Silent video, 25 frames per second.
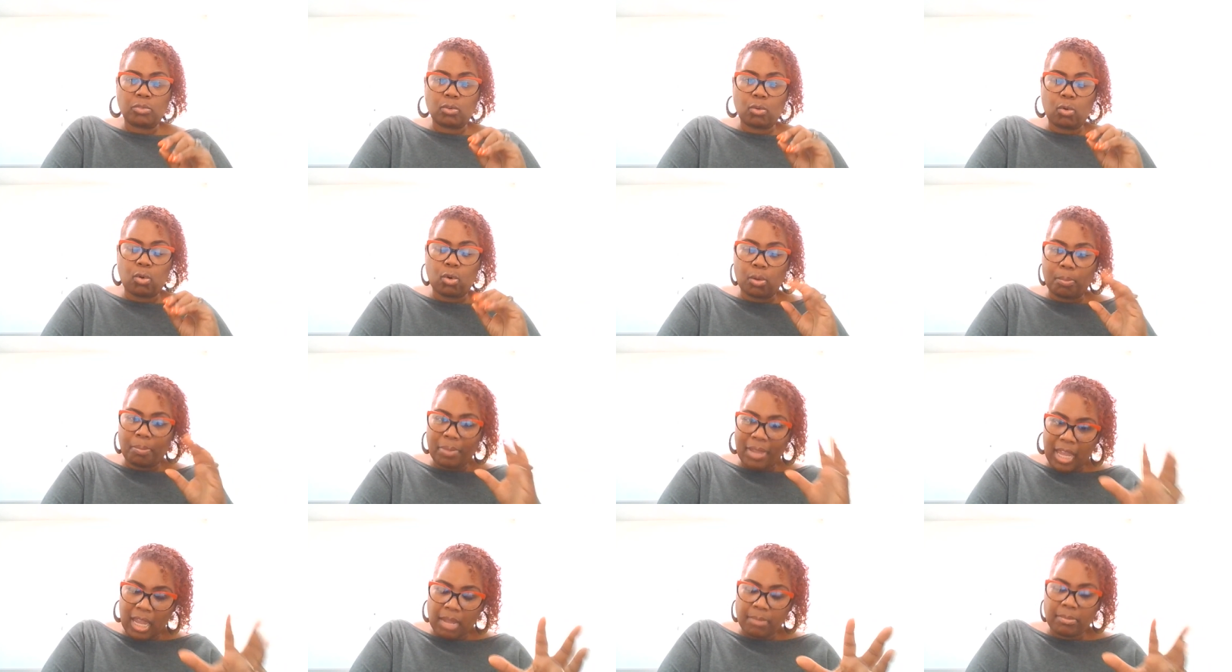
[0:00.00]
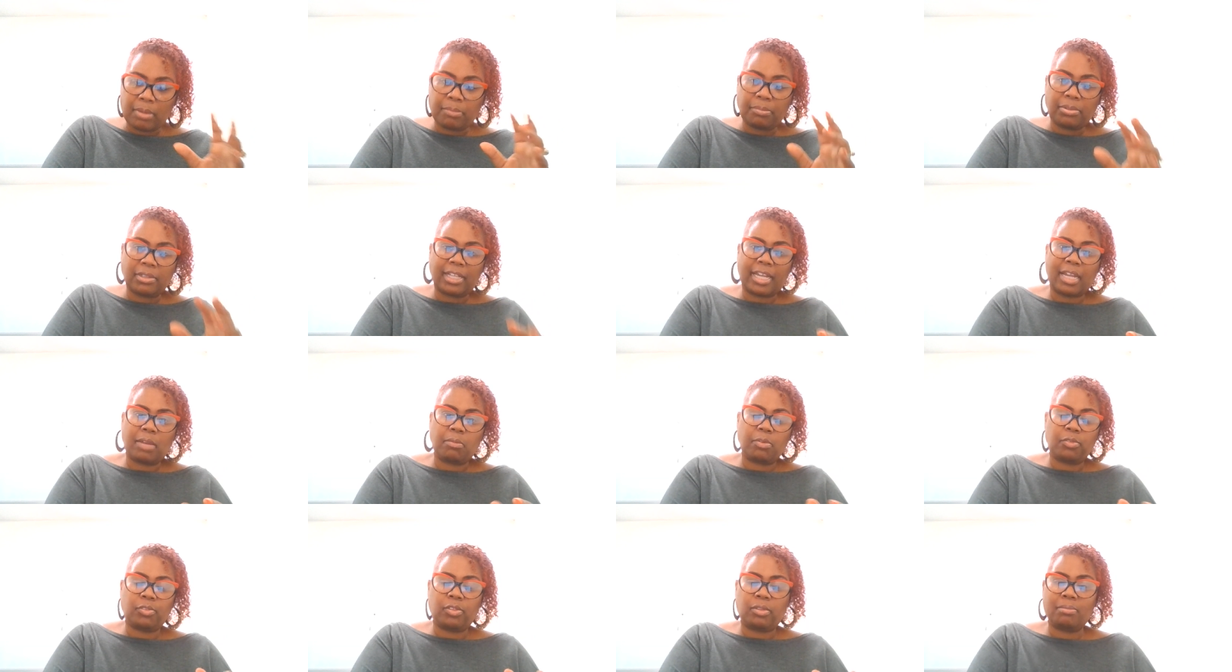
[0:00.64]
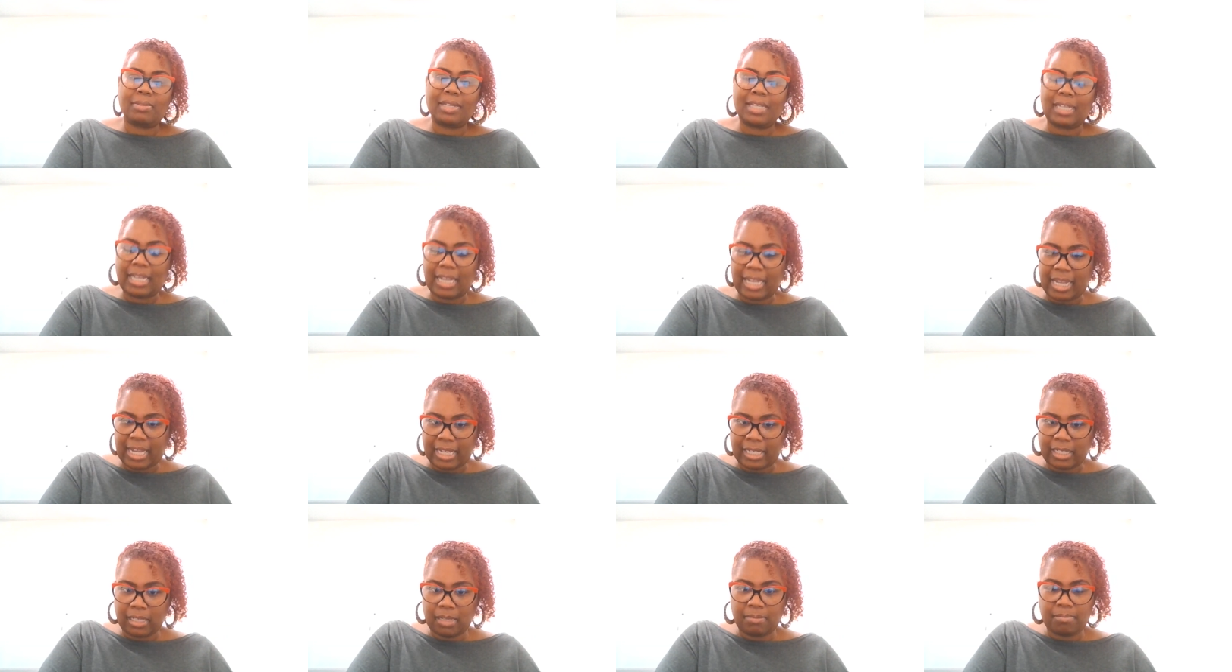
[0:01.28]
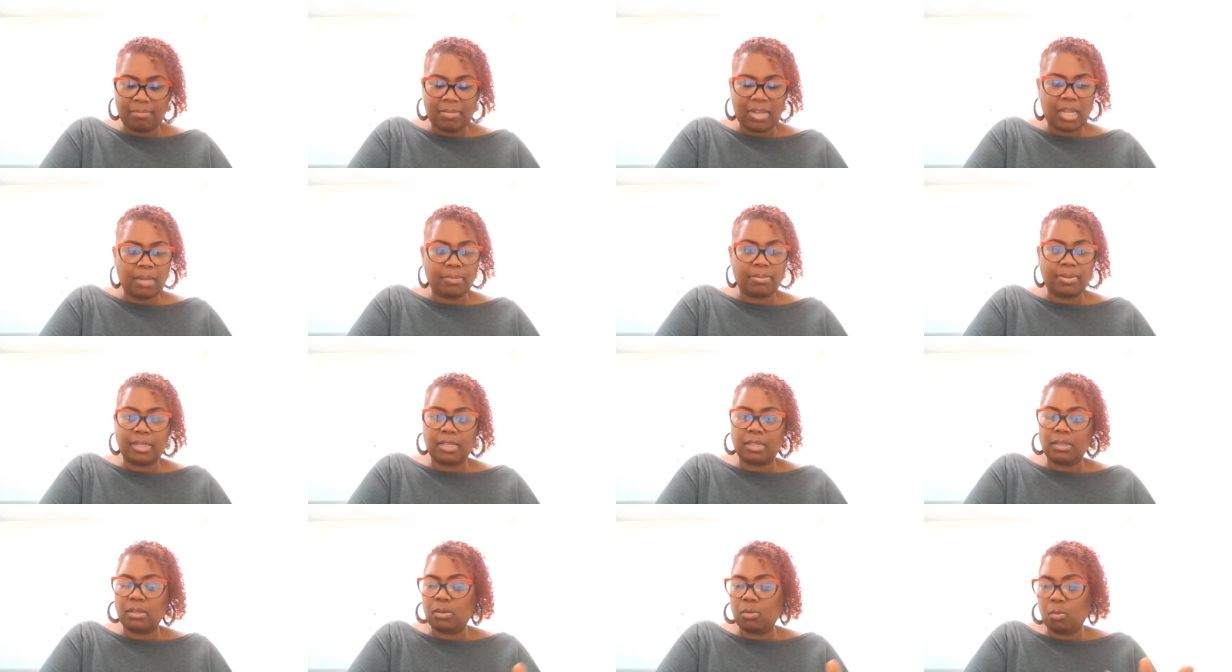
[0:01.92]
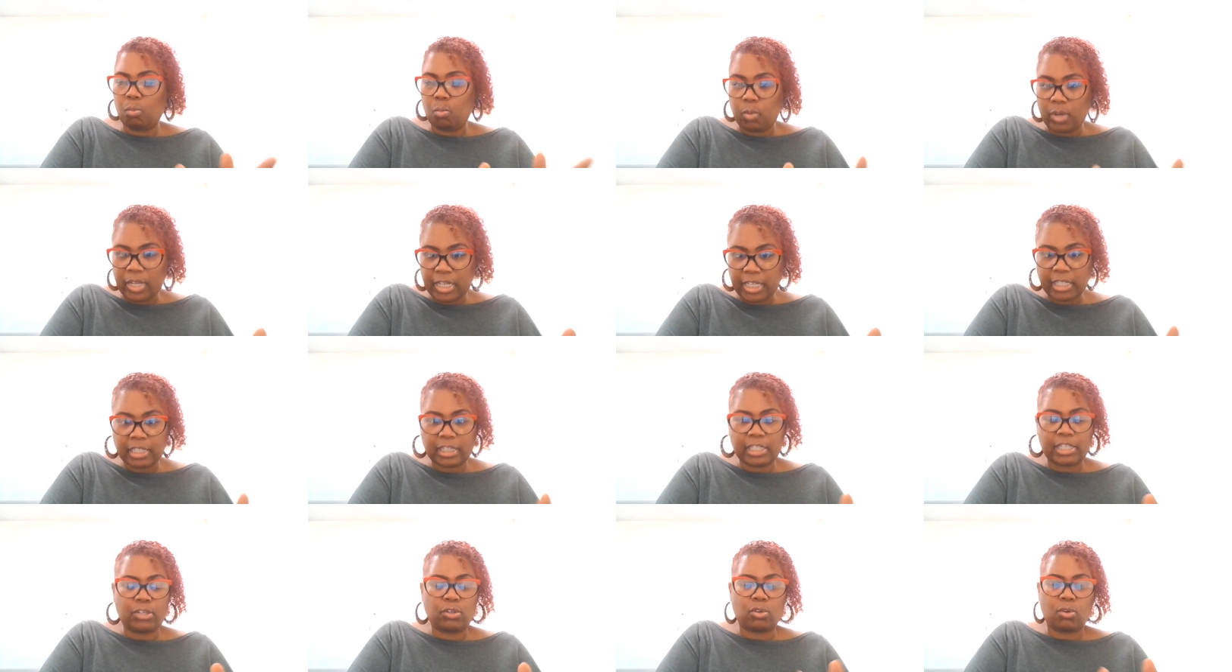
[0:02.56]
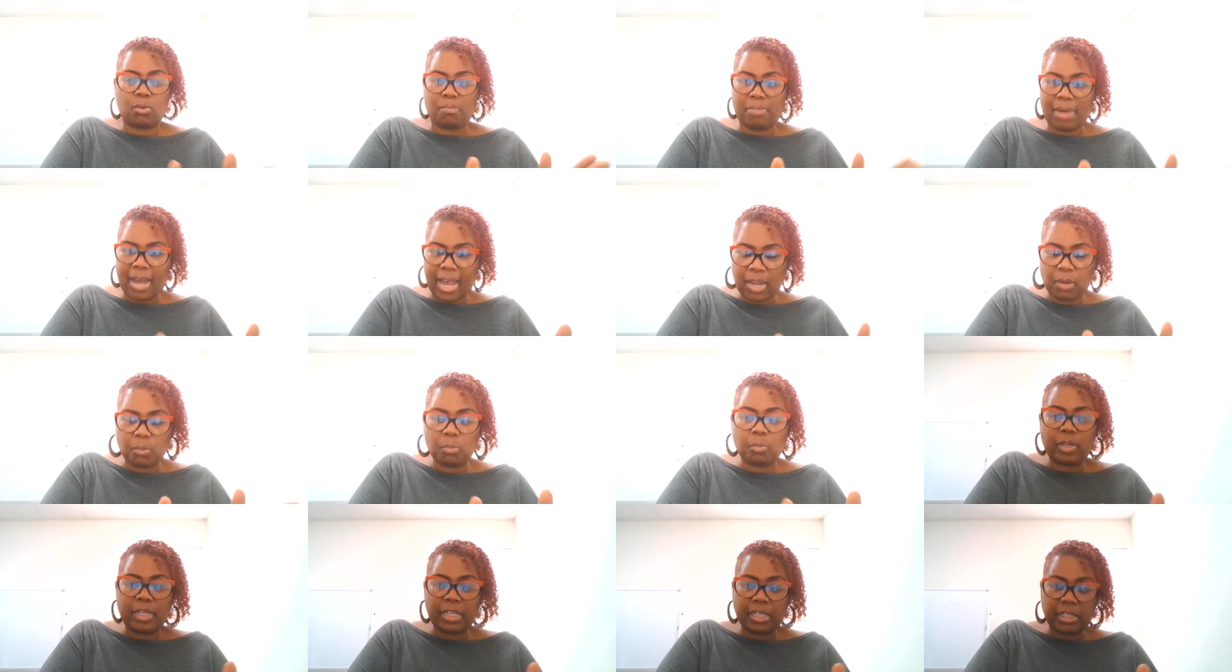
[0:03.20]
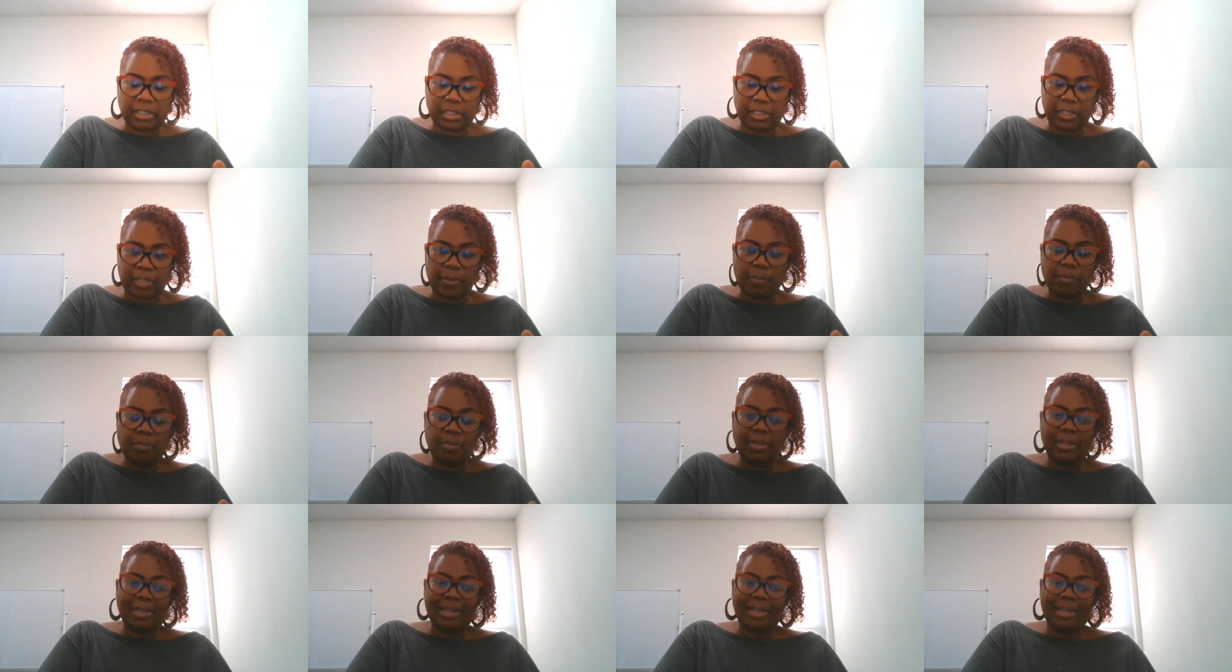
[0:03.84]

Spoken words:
or payment plan with the mechanic, maybe weekly or bi-weekly,